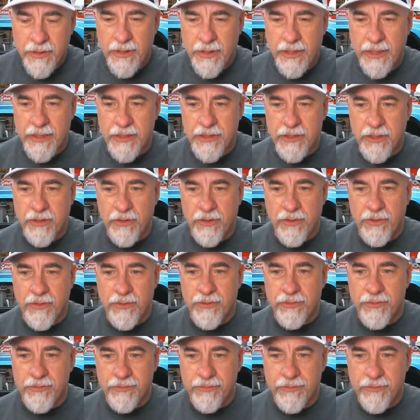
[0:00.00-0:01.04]
And
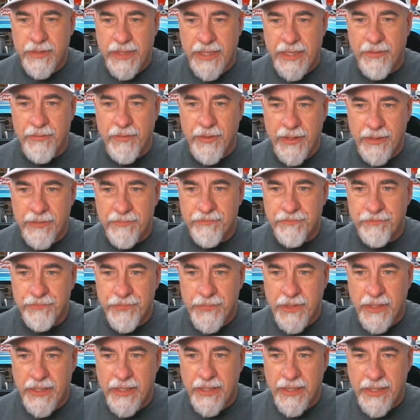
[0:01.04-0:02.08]
so anyway,
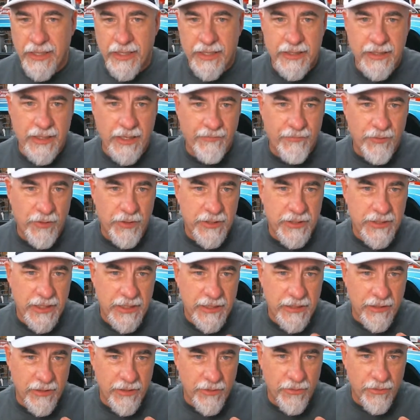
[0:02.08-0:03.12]
I've already
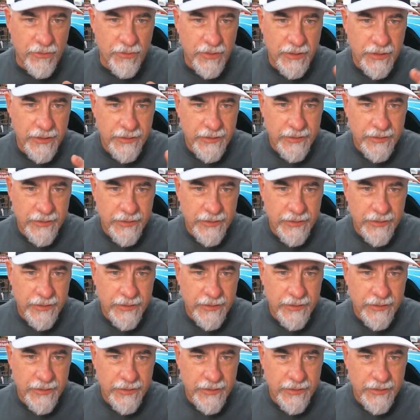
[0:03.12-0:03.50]
seen the little